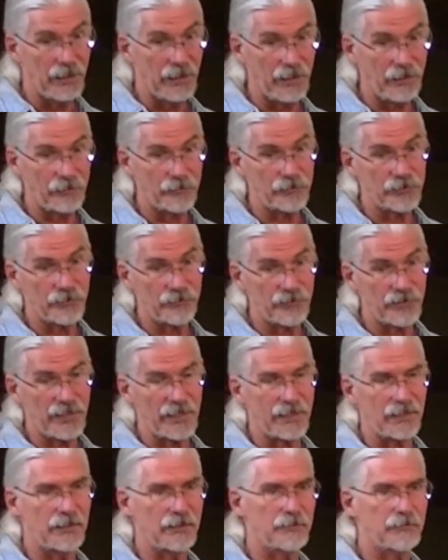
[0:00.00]
Others have
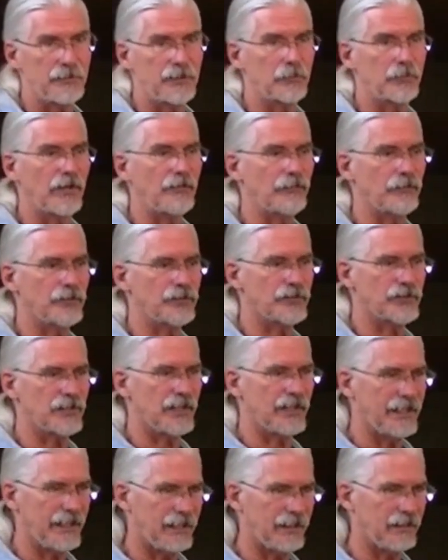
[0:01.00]
taken it to be a reference
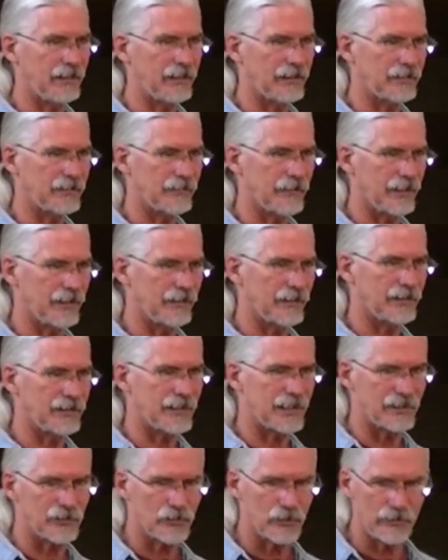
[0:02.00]
to hell, and, and they
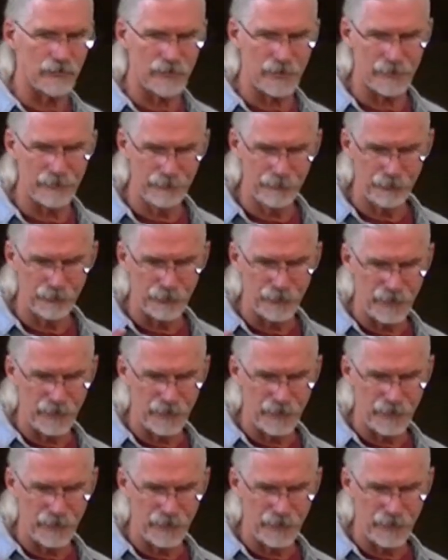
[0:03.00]
take sort of a